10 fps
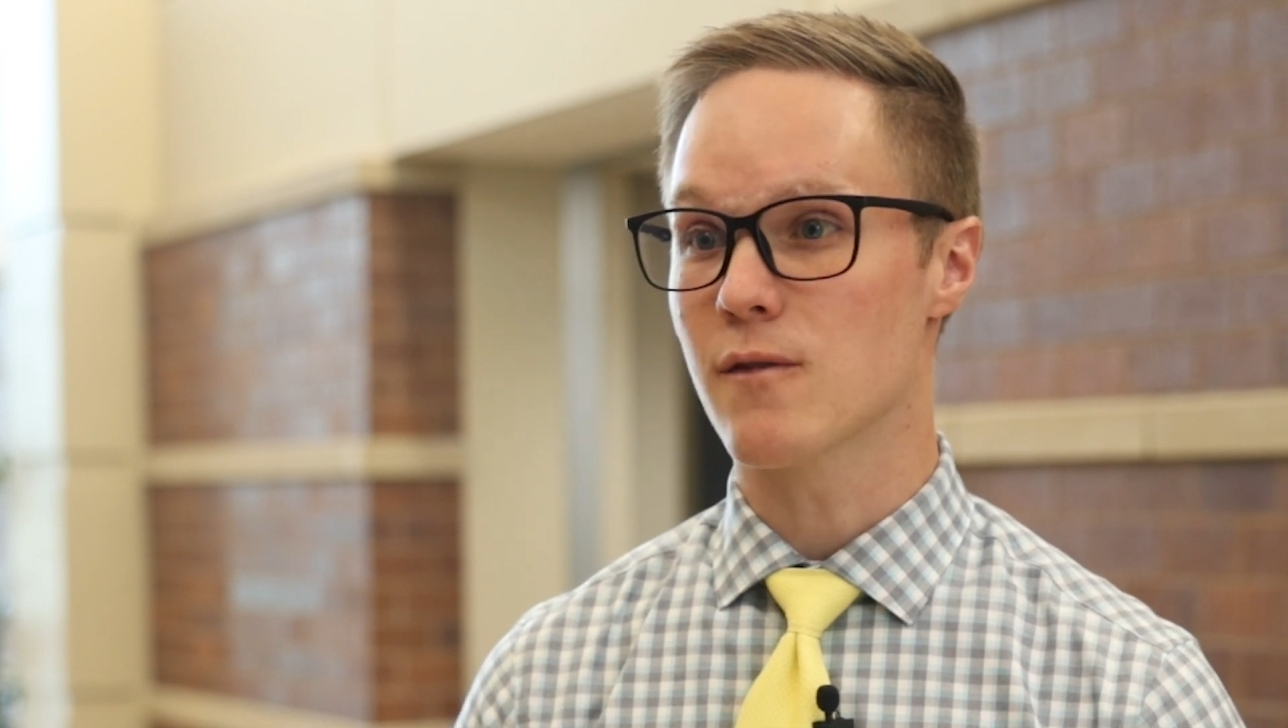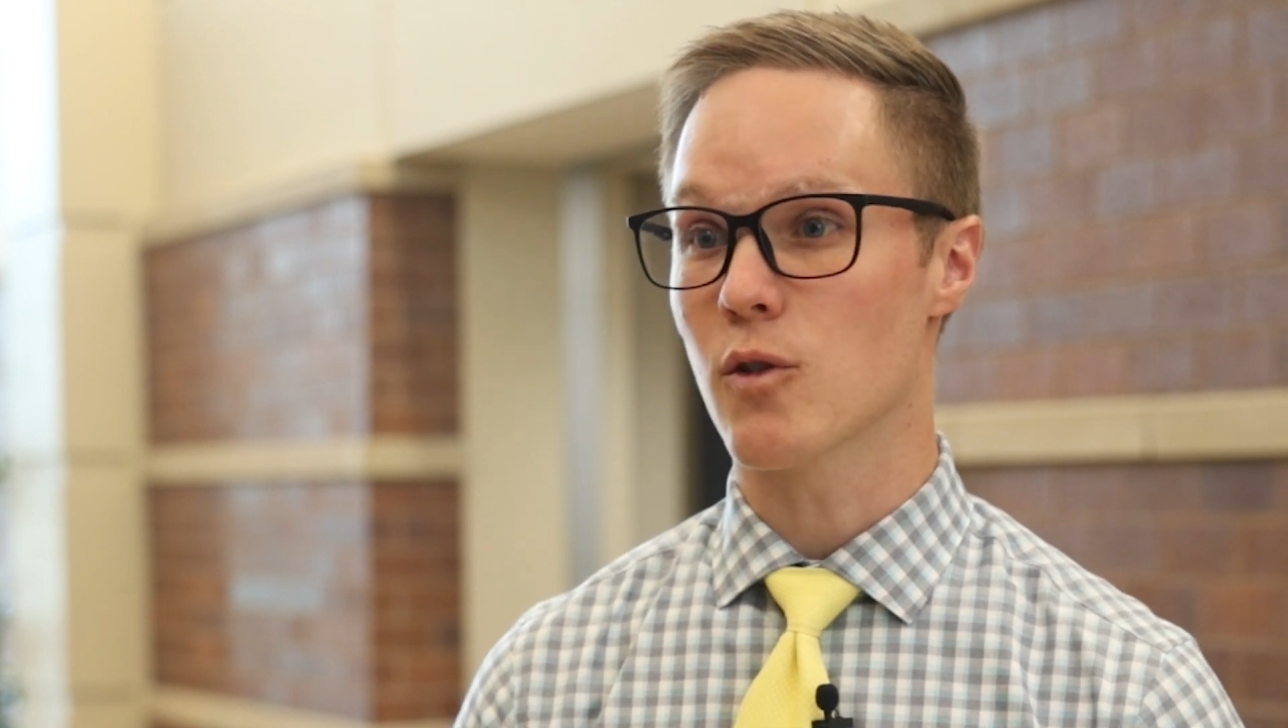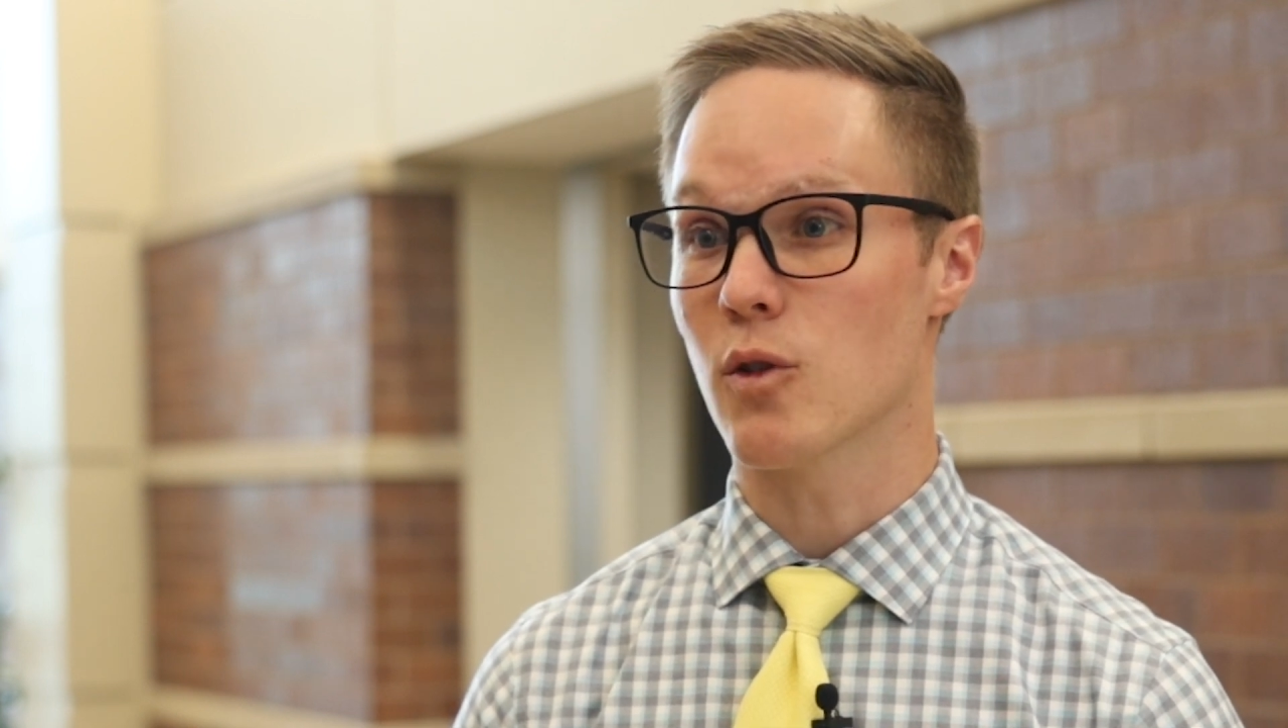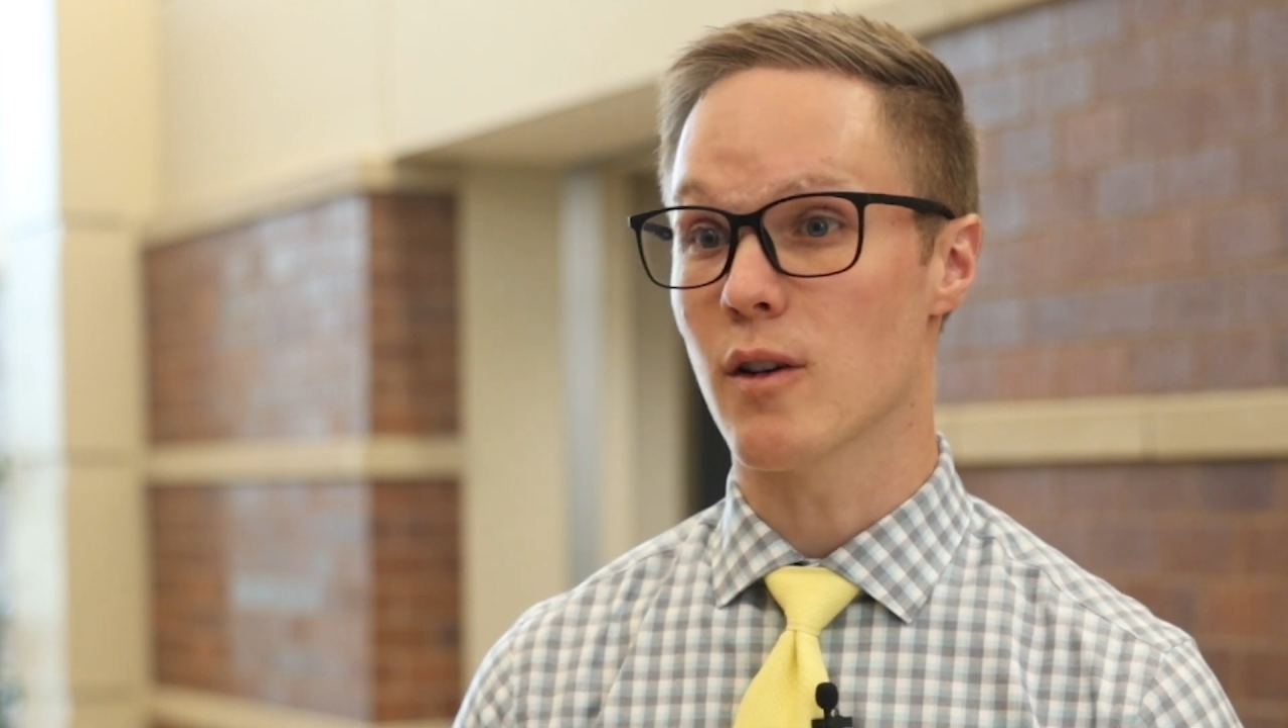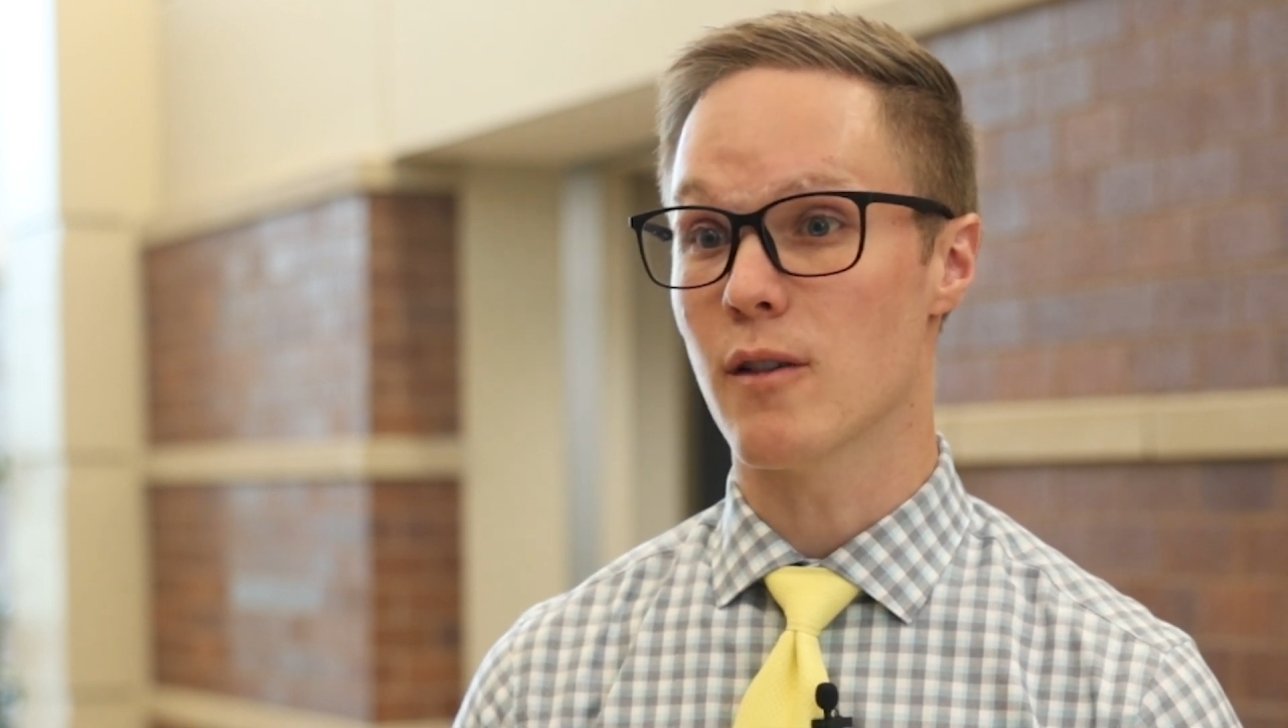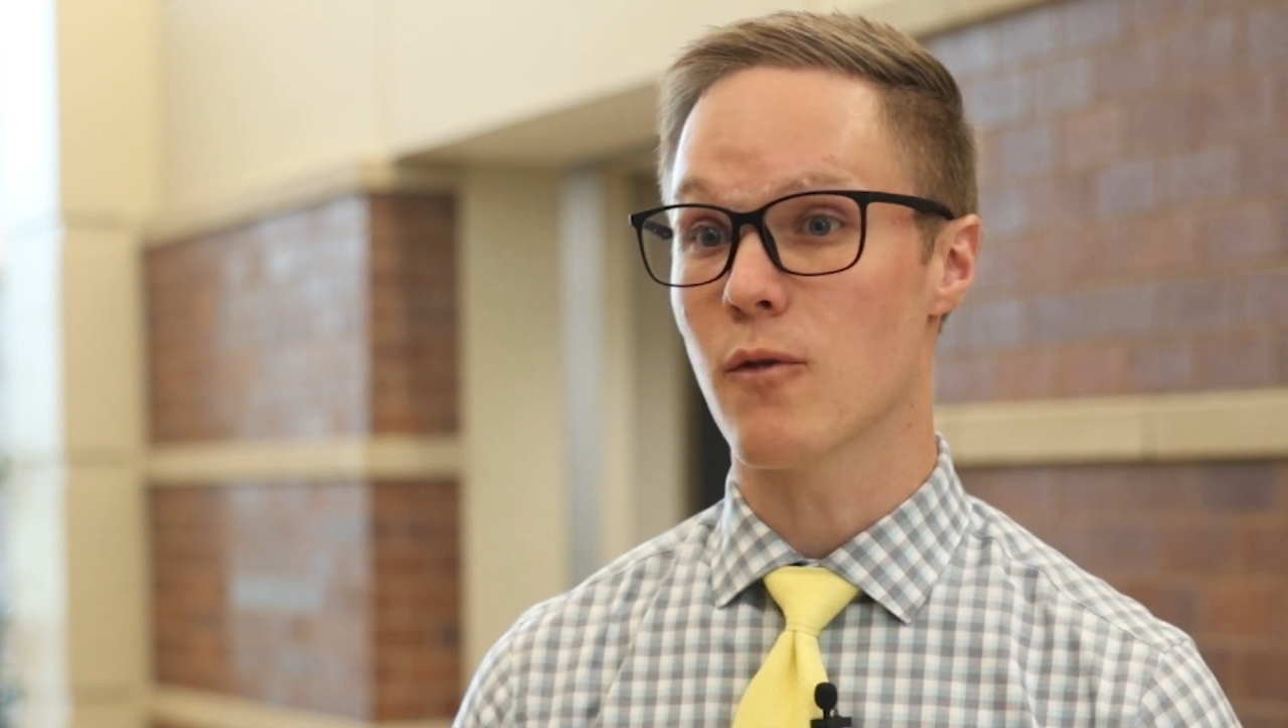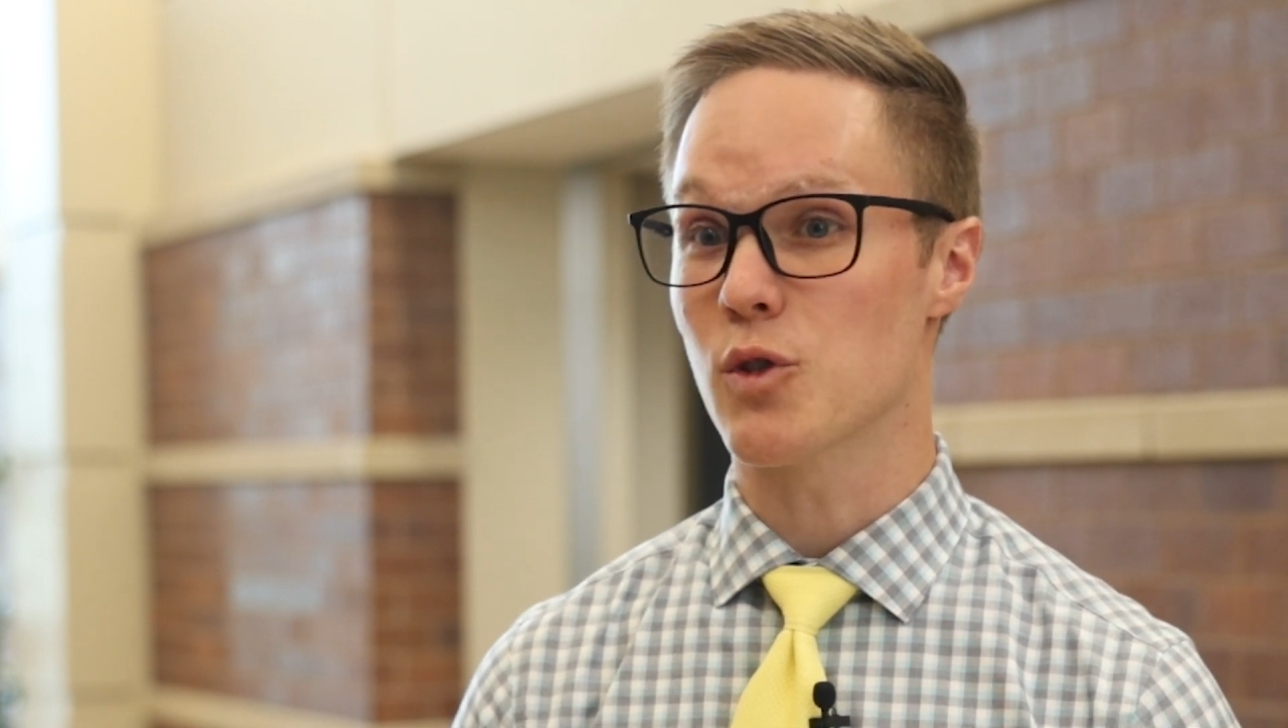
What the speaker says: for